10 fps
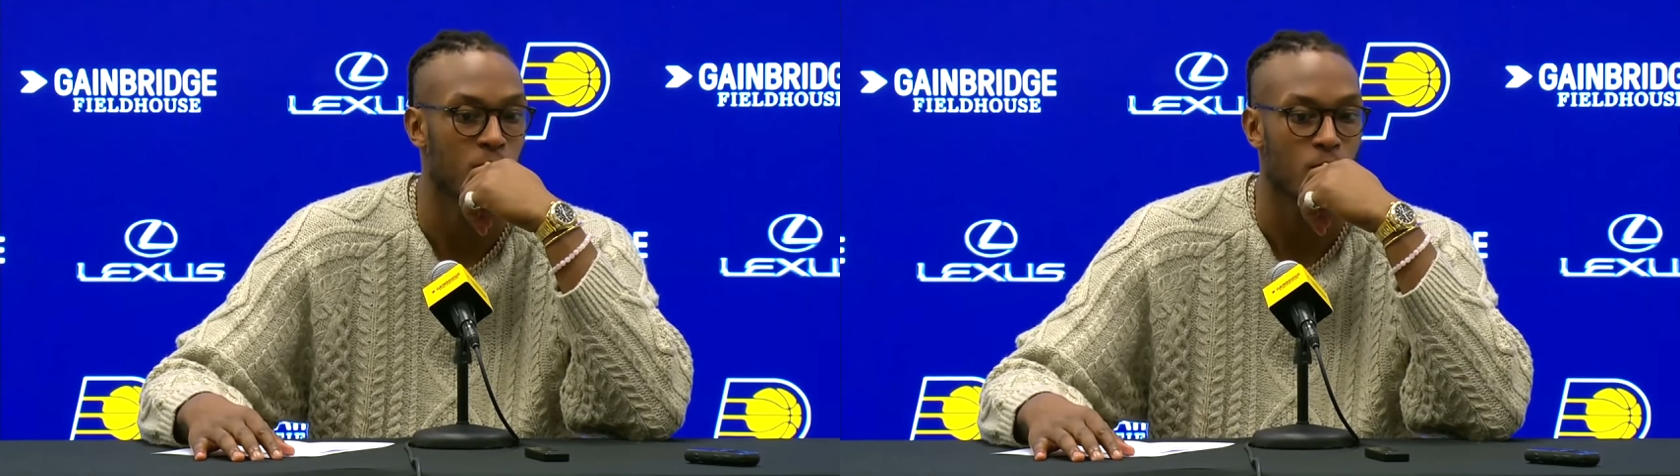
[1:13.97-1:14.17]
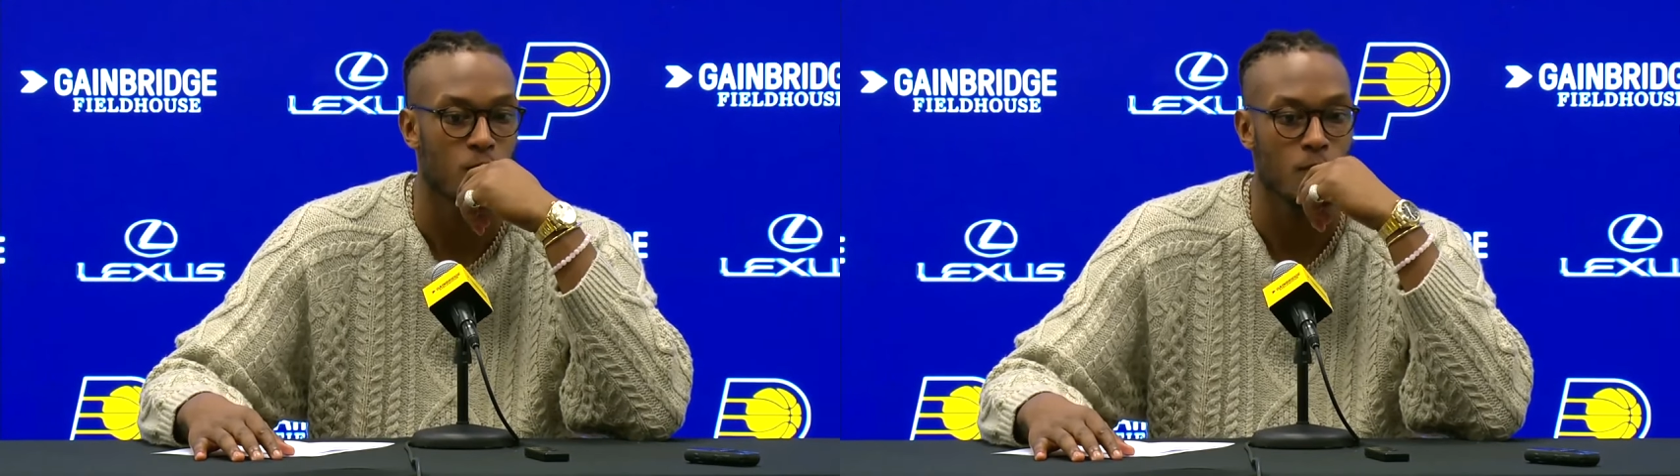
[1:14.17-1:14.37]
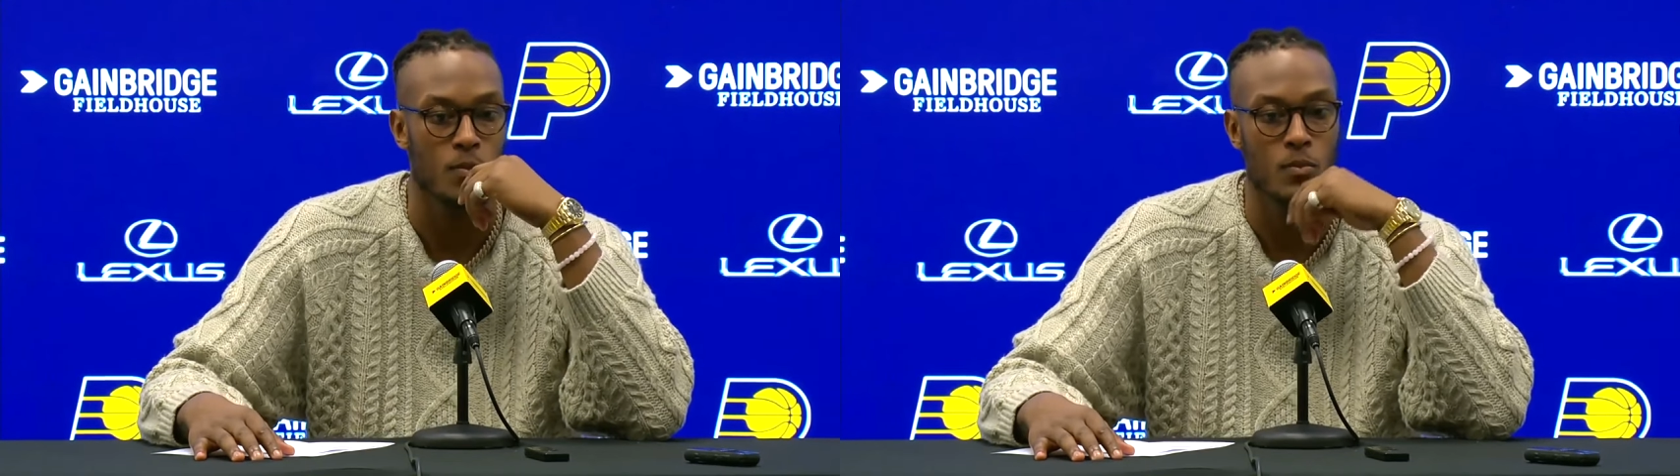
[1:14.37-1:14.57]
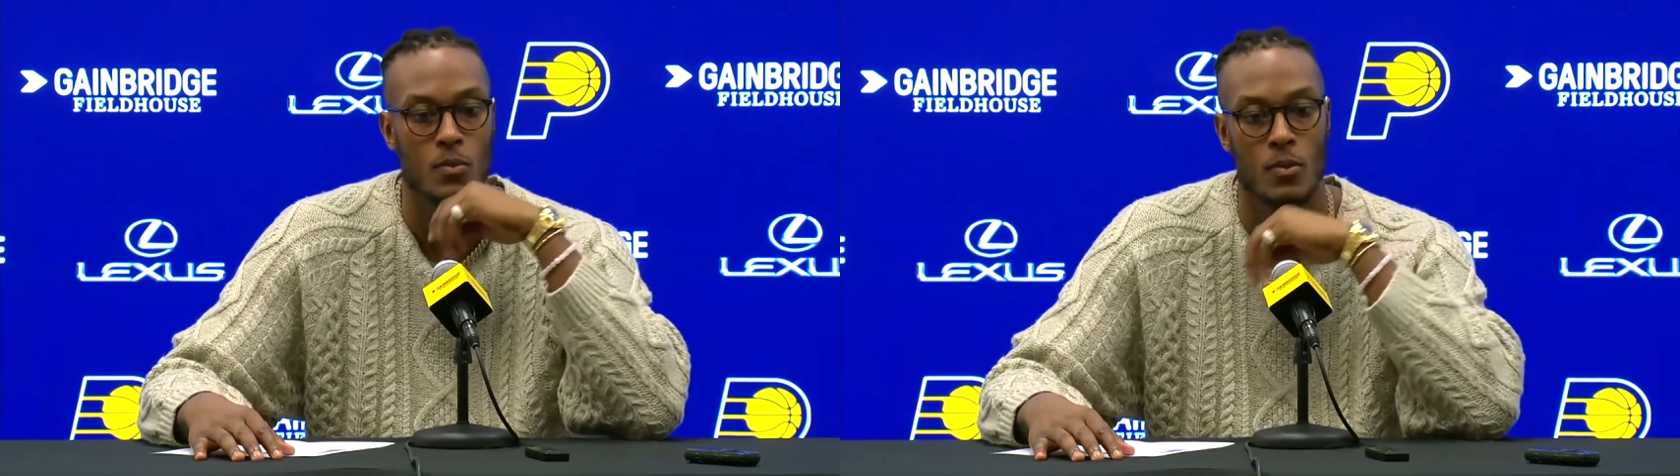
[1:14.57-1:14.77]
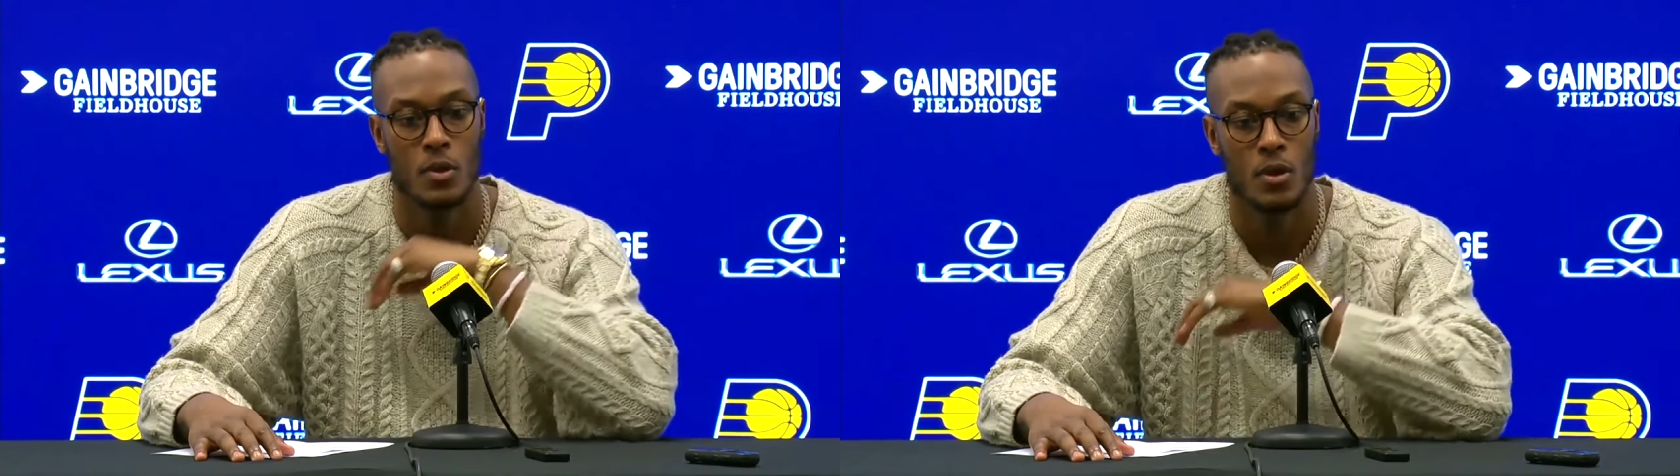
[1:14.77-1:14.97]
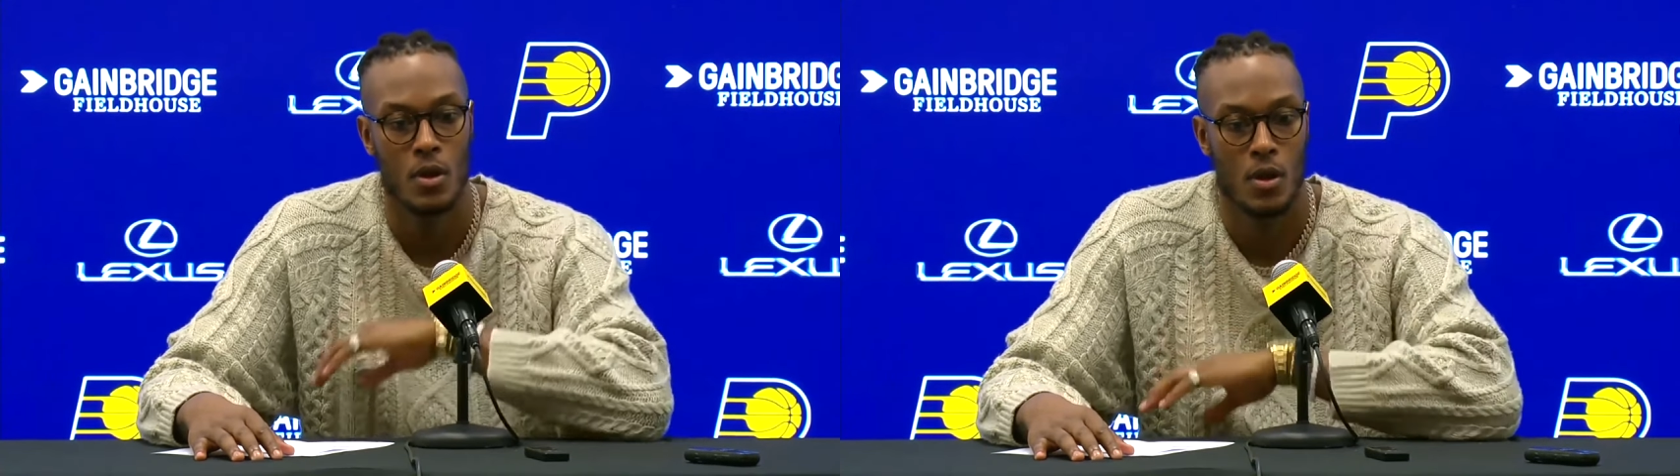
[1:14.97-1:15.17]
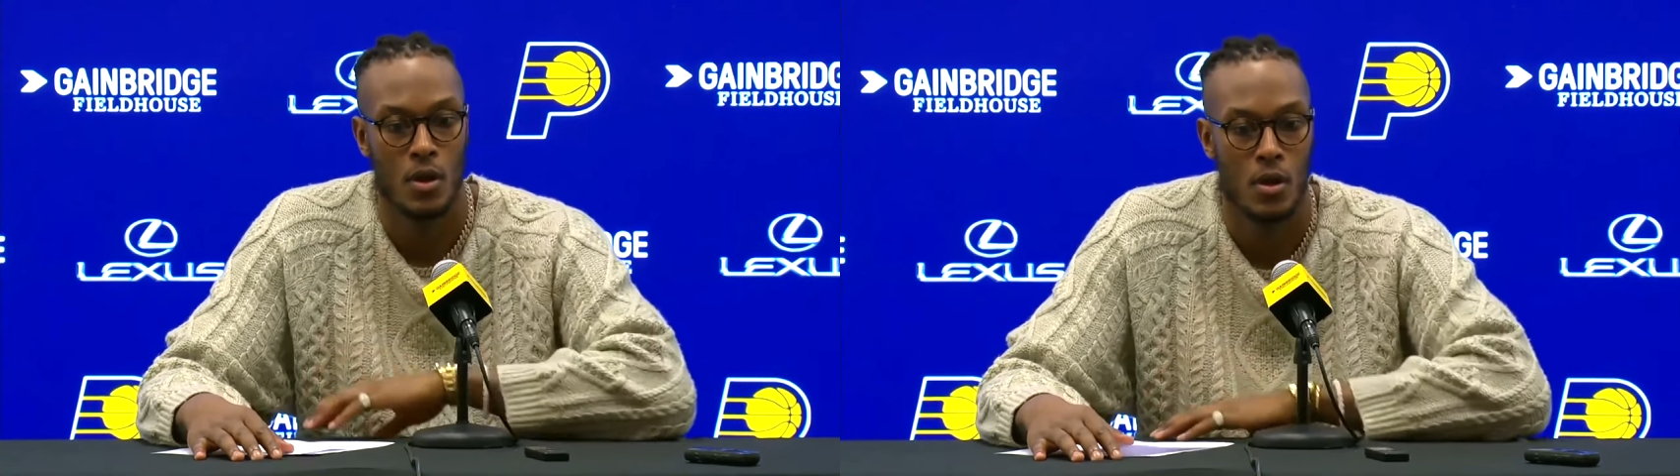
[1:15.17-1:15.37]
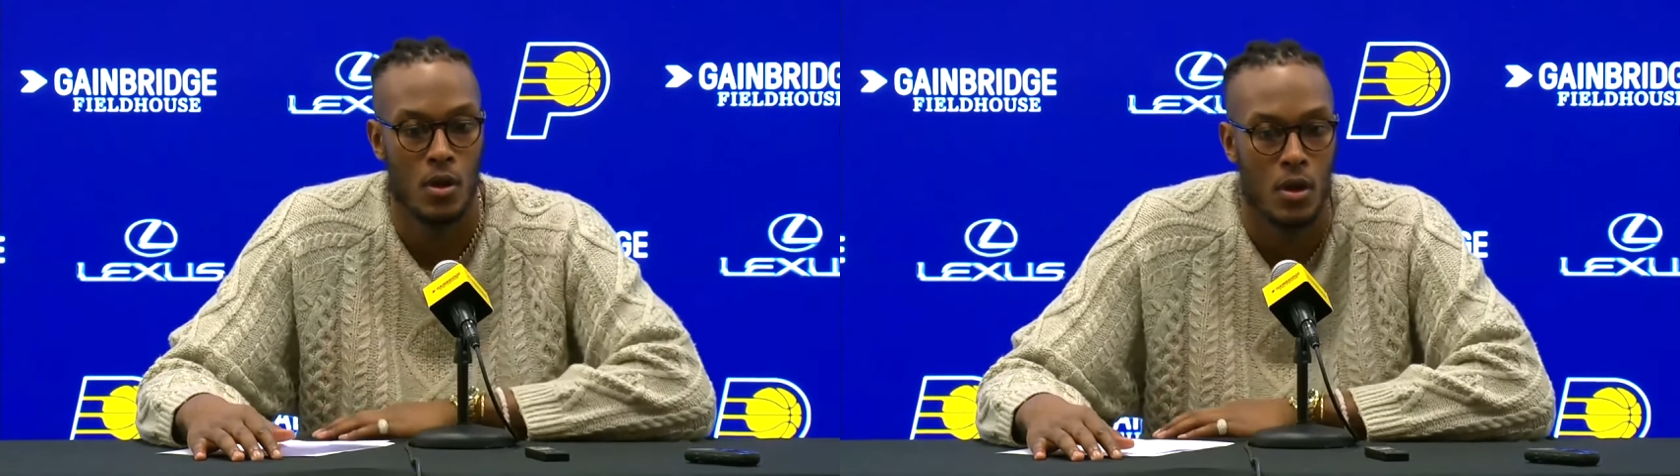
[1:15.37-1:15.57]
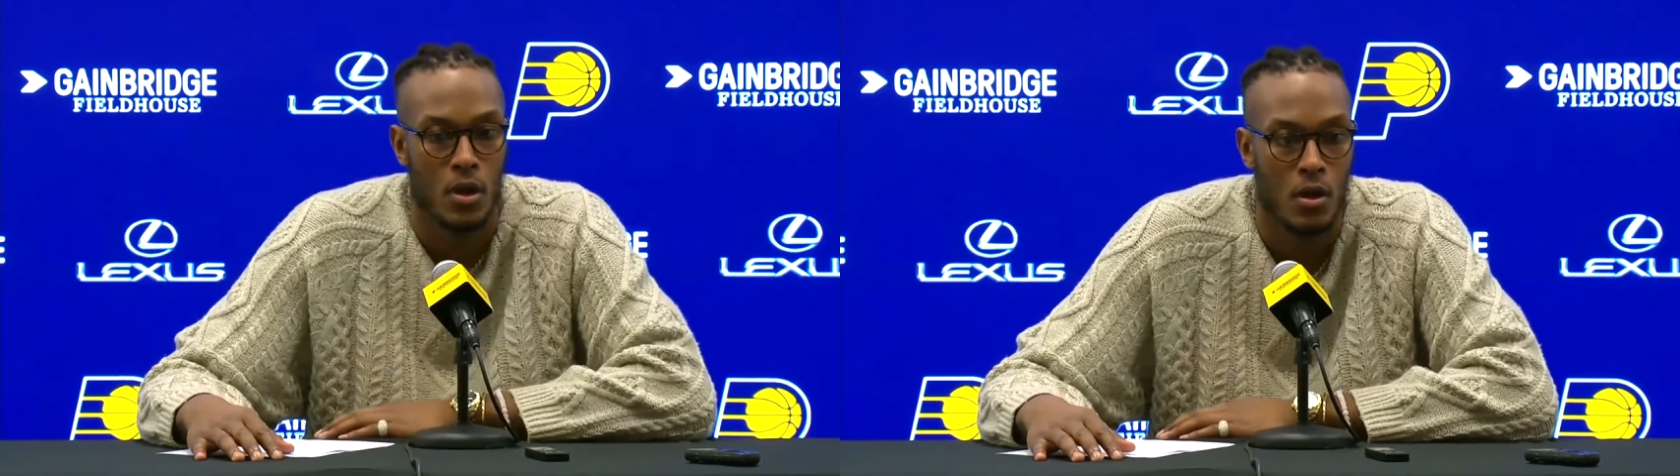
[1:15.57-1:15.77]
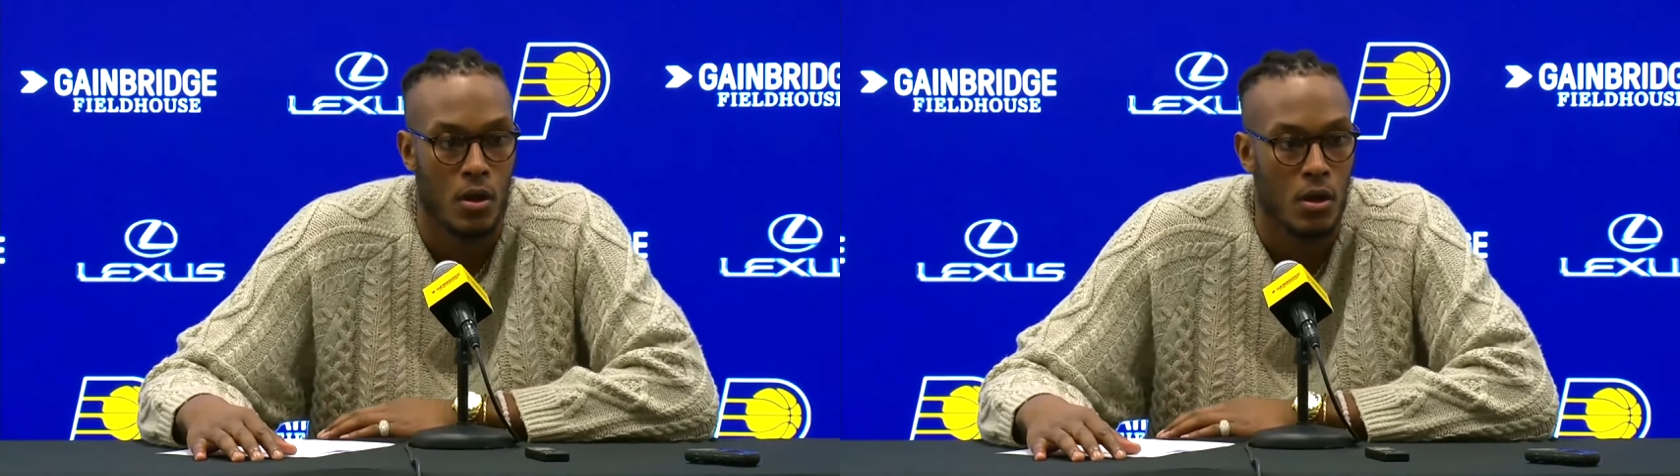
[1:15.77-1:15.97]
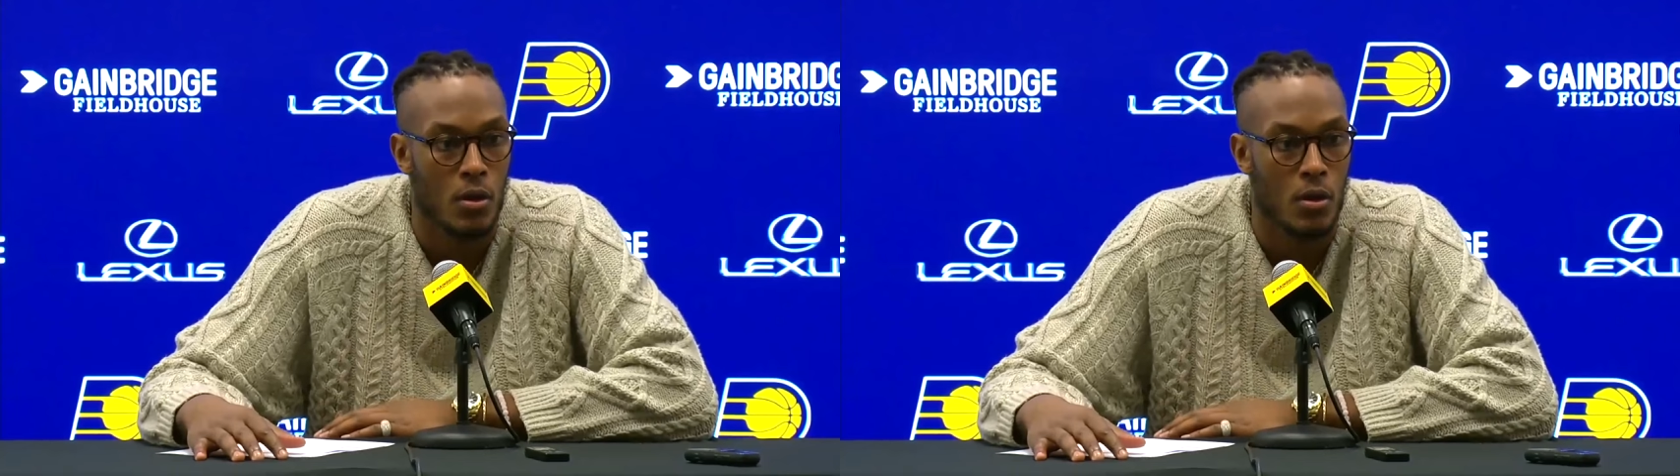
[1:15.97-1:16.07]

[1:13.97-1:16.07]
Zubac first I mean, like, what are you like?